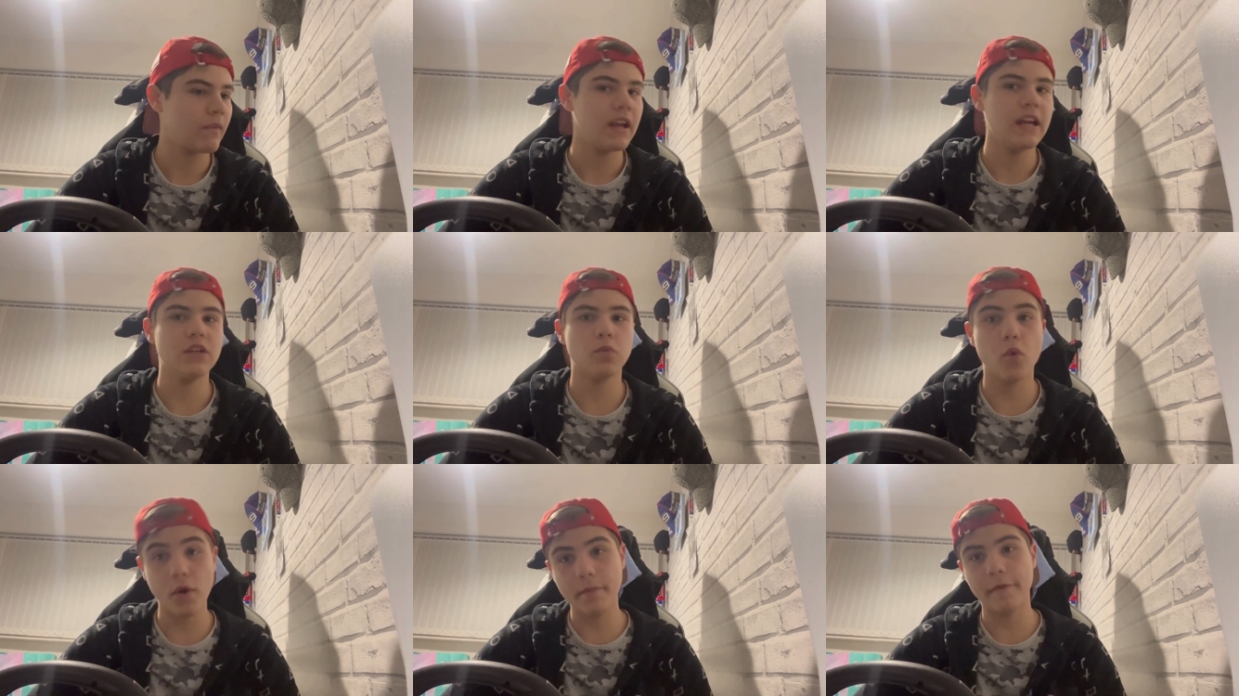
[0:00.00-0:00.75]
He's
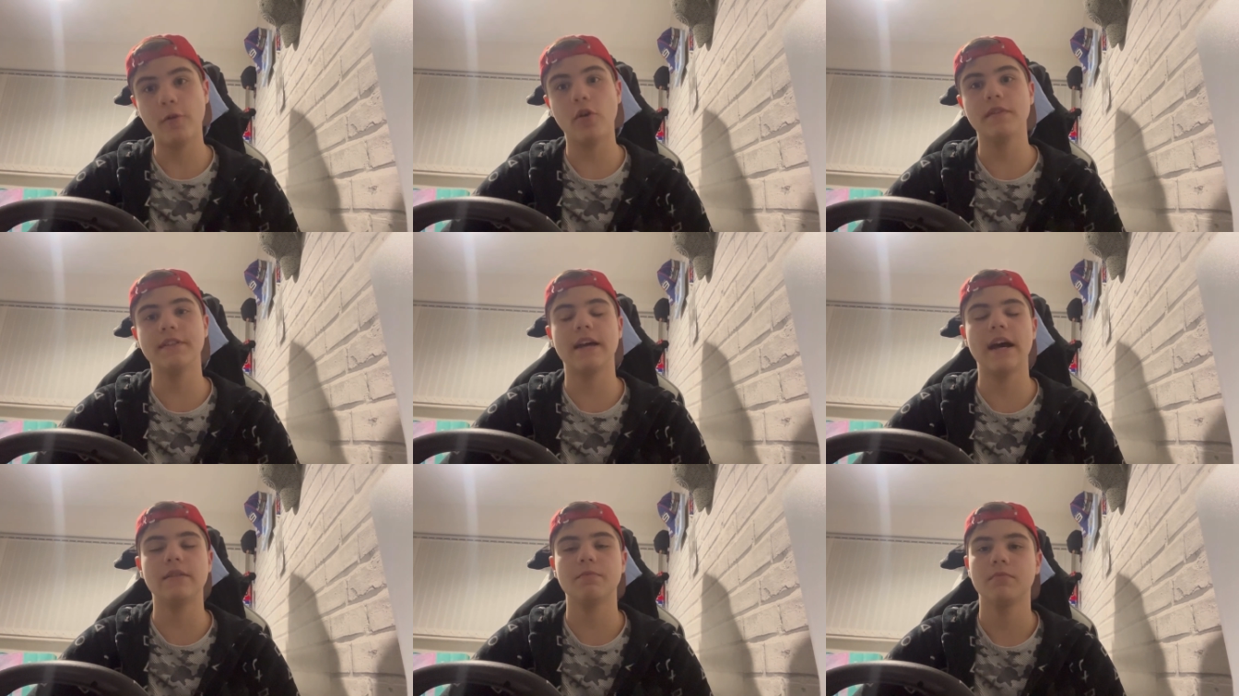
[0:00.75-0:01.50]
won before his
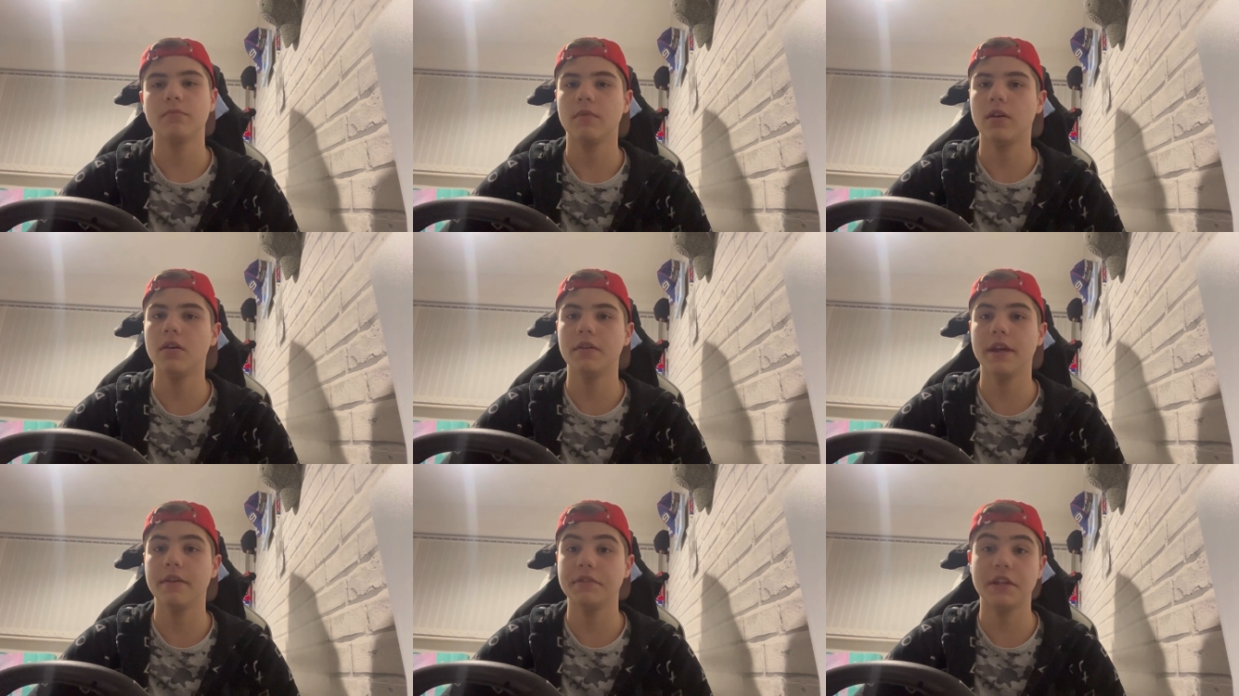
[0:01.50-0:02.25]
dad. Oh
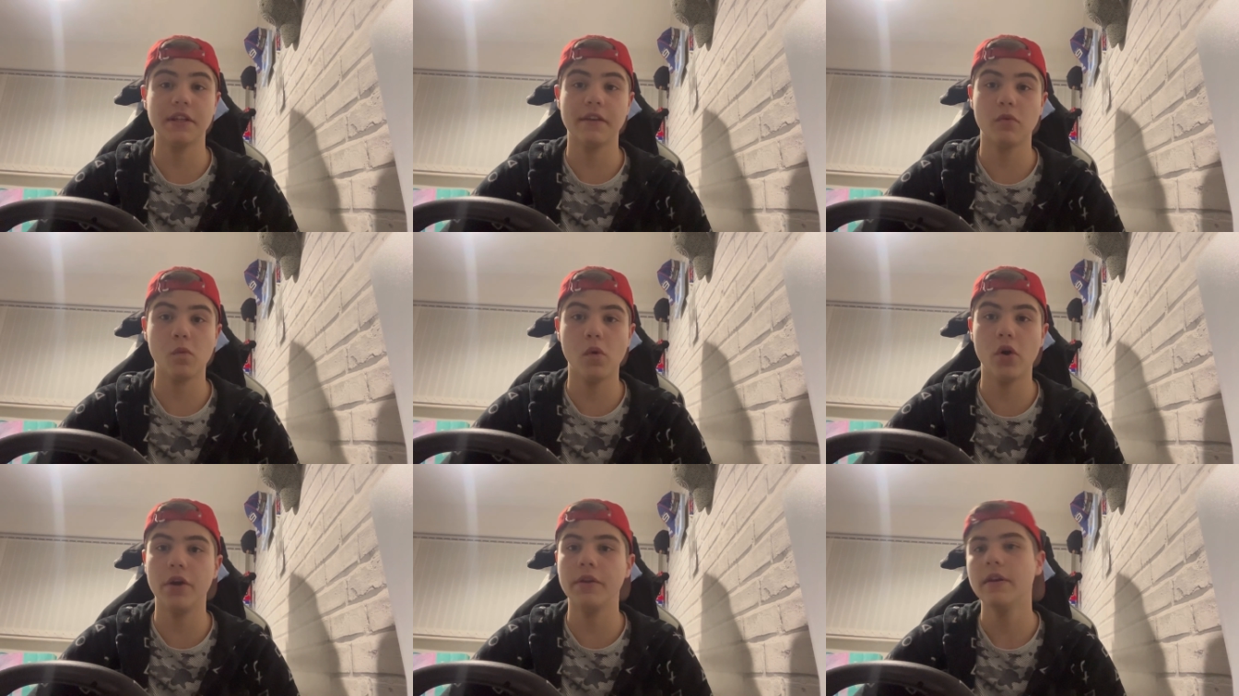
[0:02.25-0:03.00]
yeah, his dad never
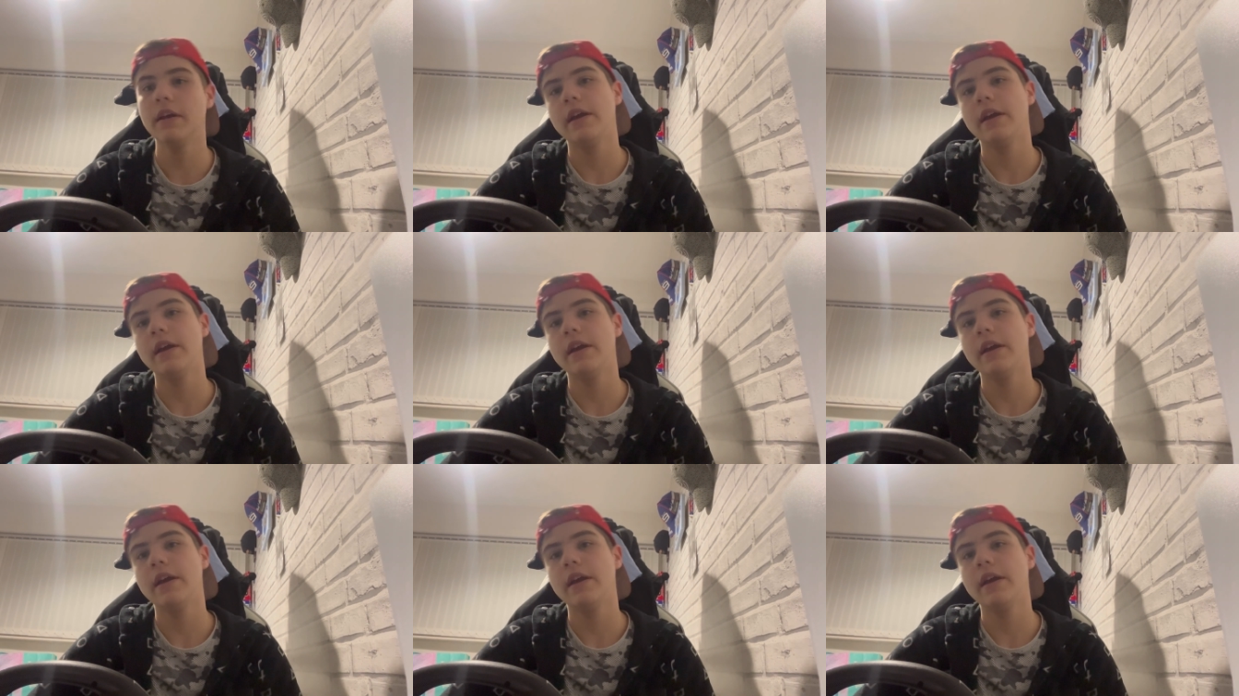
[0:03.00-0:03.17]
won.